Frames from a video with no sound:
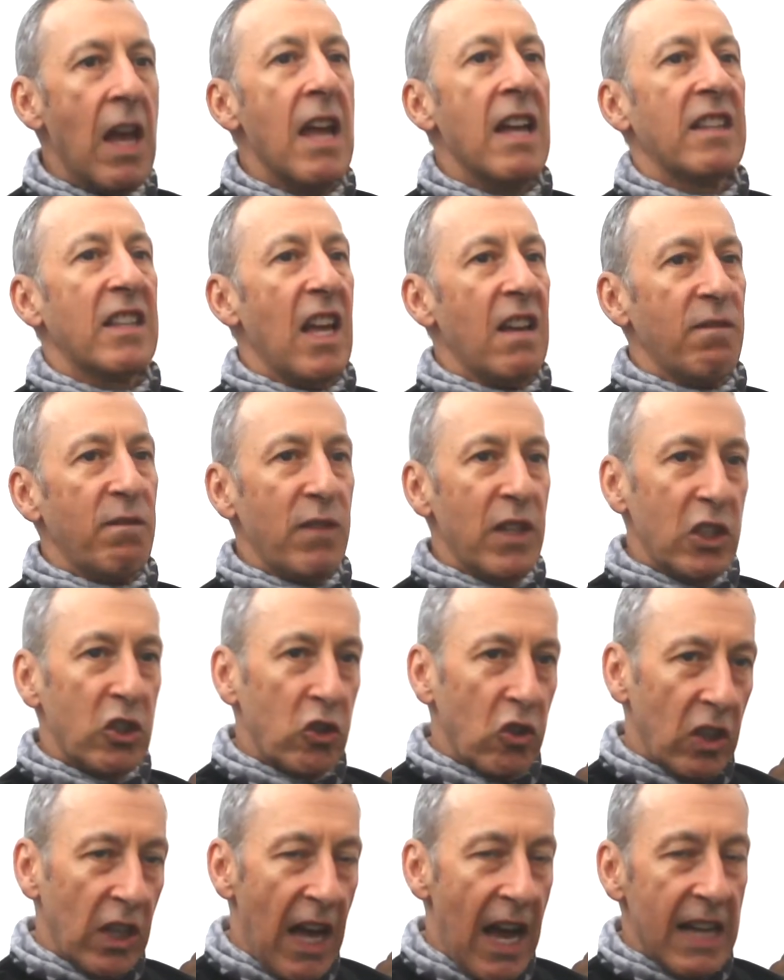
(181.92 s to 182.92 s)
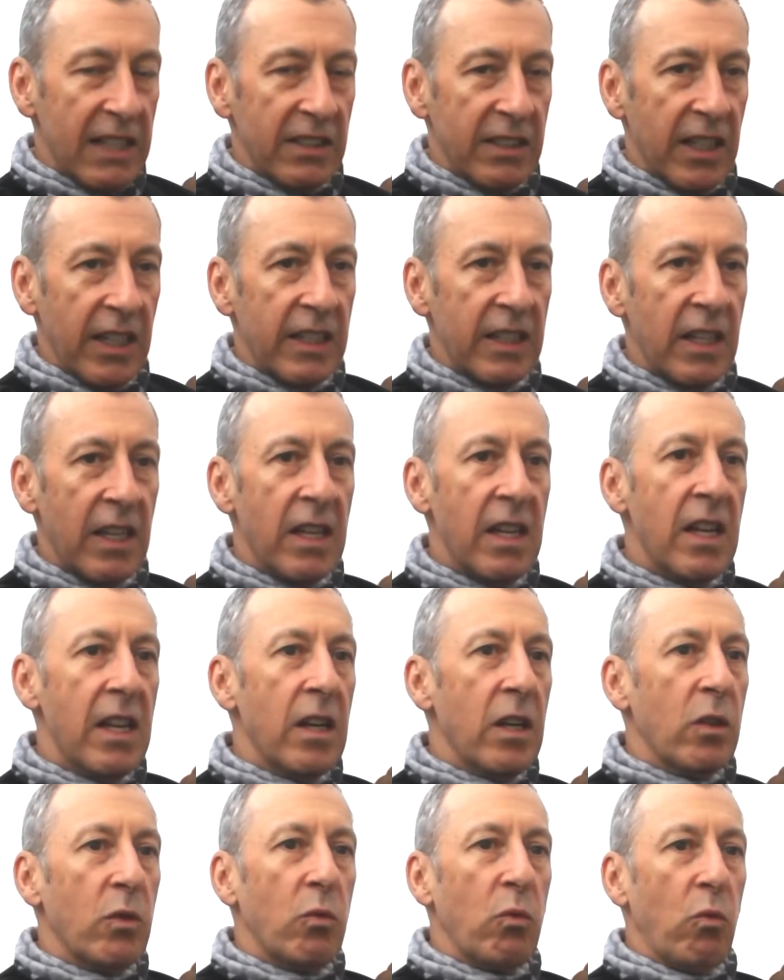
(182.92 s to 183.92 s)
they visualize it.
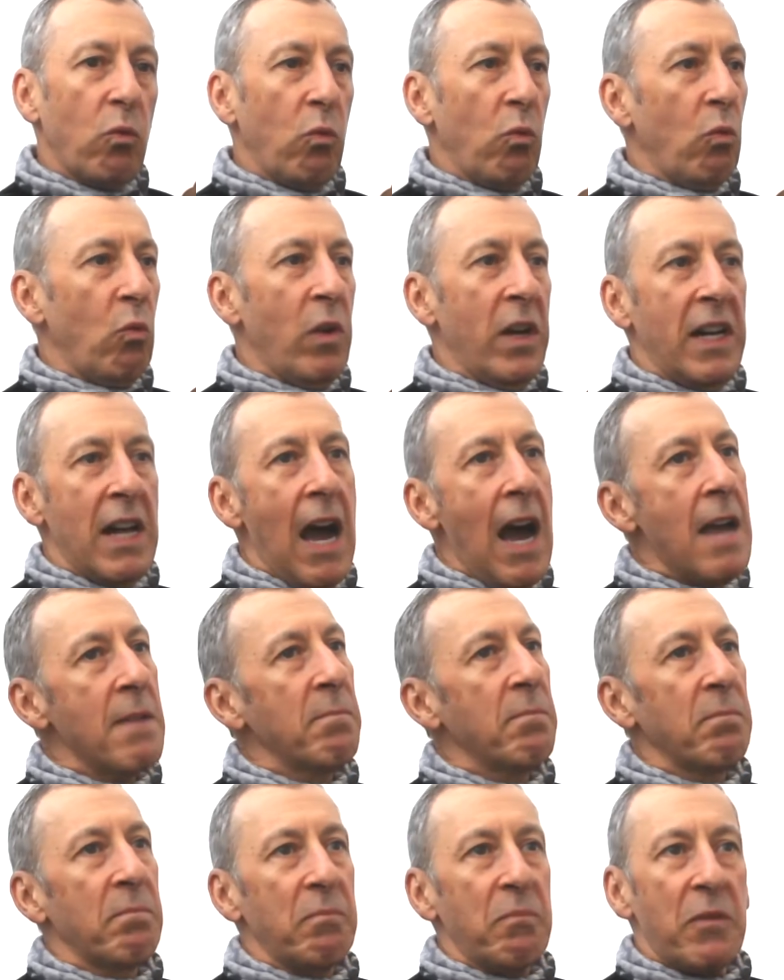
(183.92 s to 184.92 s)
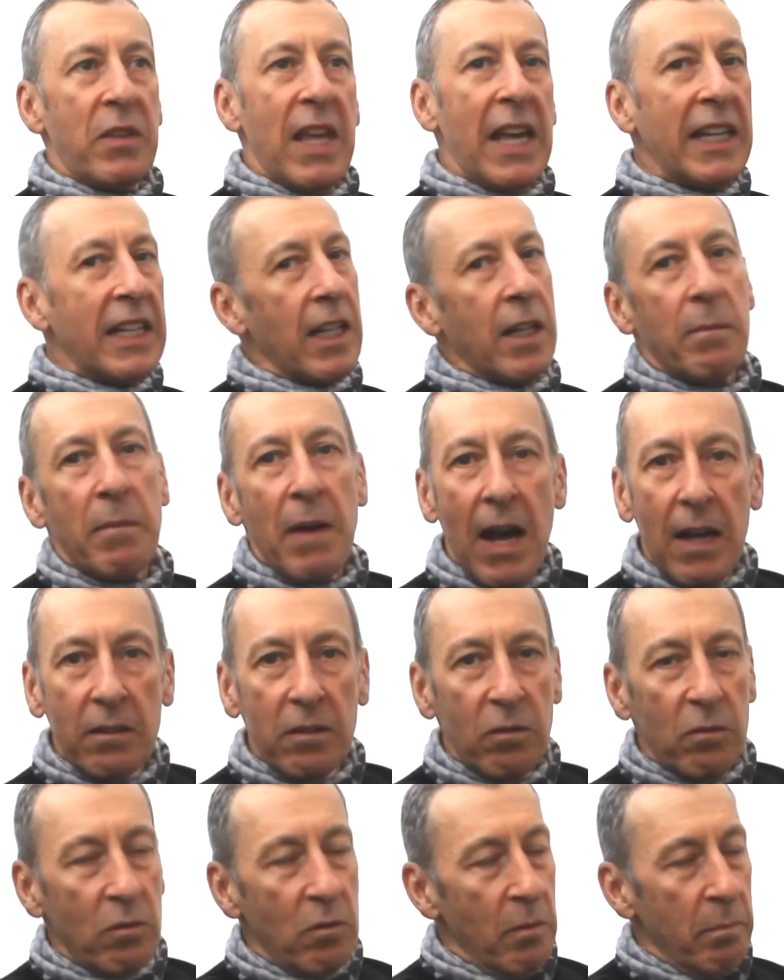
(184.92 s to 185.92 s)
When I'm thinking
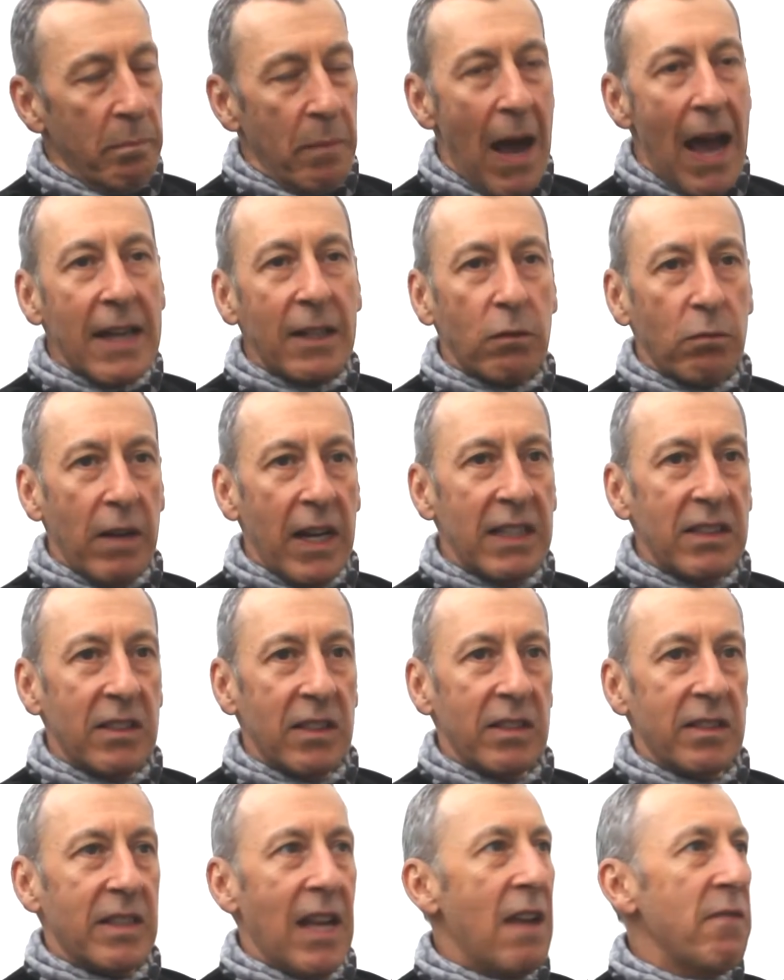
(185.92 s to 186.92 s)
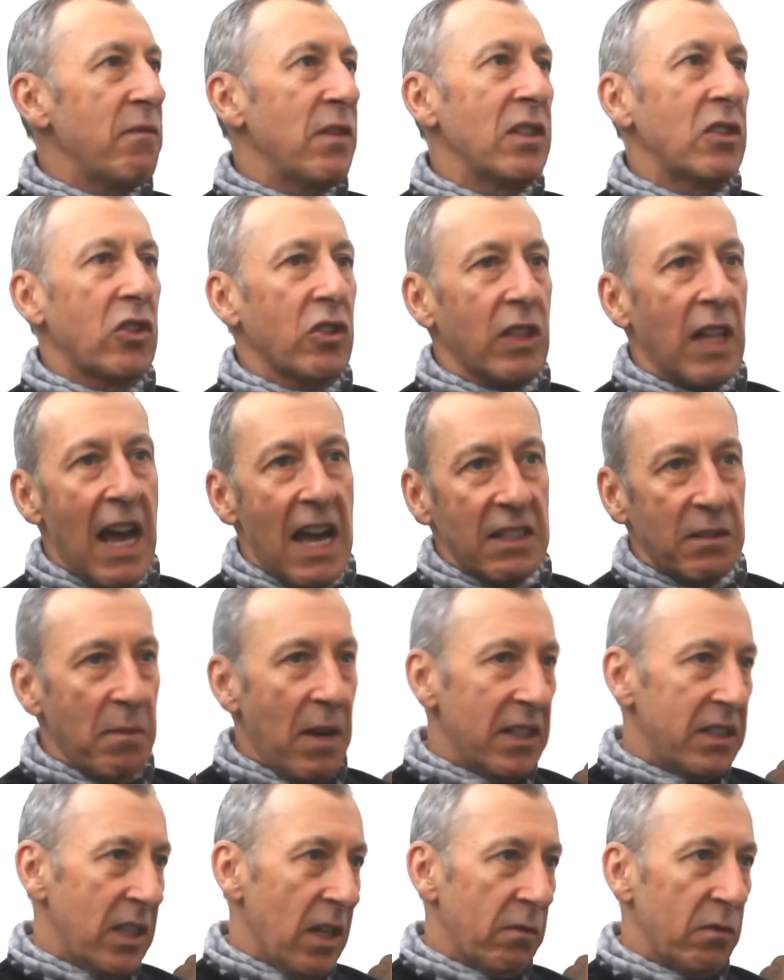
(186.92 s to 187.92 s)
about bike races, I visualize
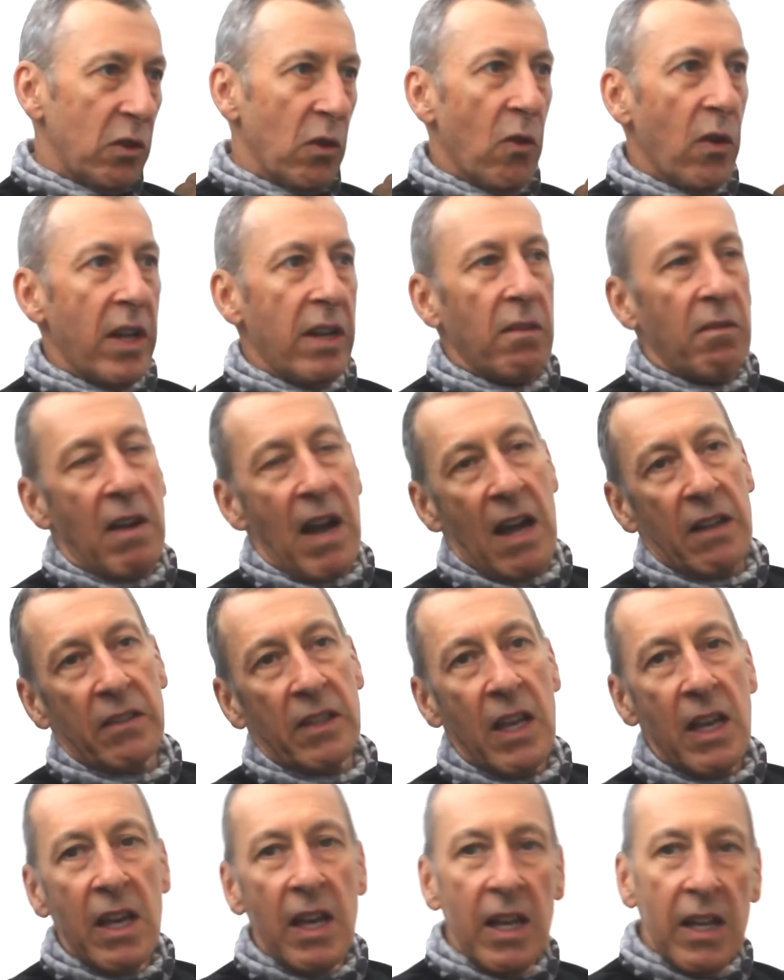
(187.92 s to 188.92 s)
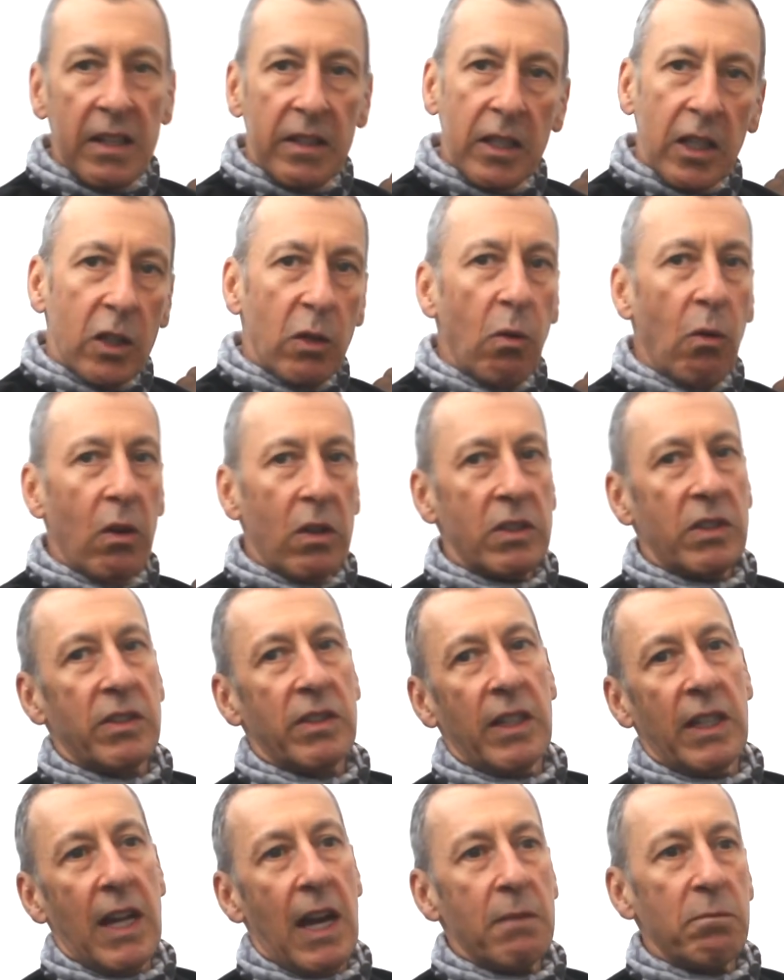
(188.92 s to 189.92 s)
myself going around the course
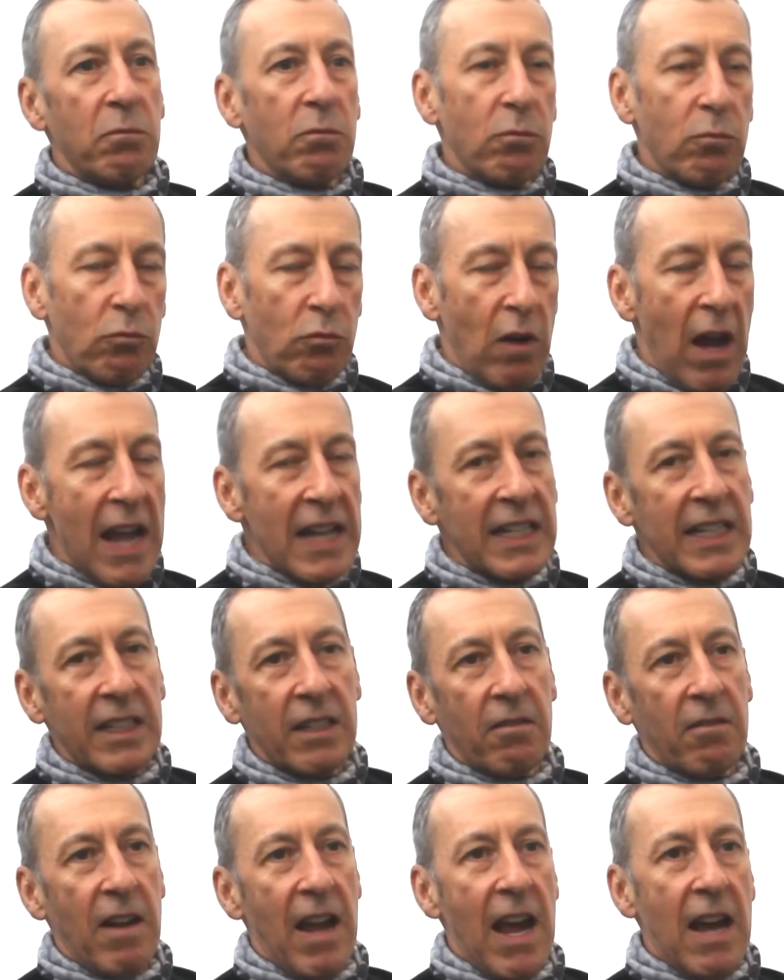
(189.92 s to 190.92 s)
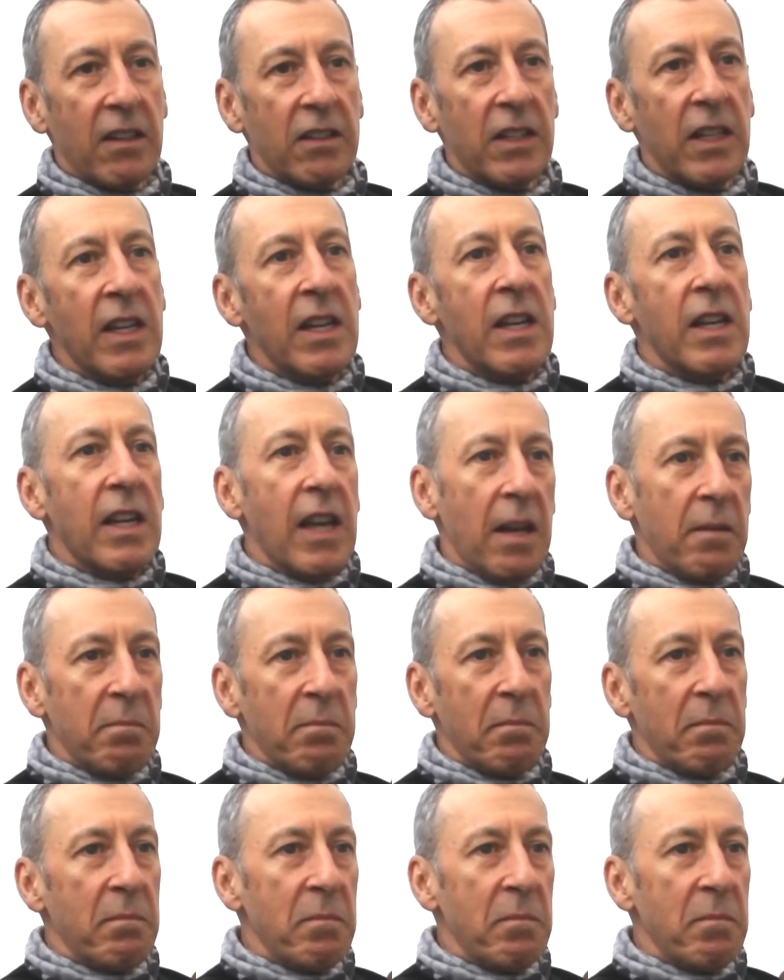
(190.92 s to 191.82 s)
that I'm riding around, and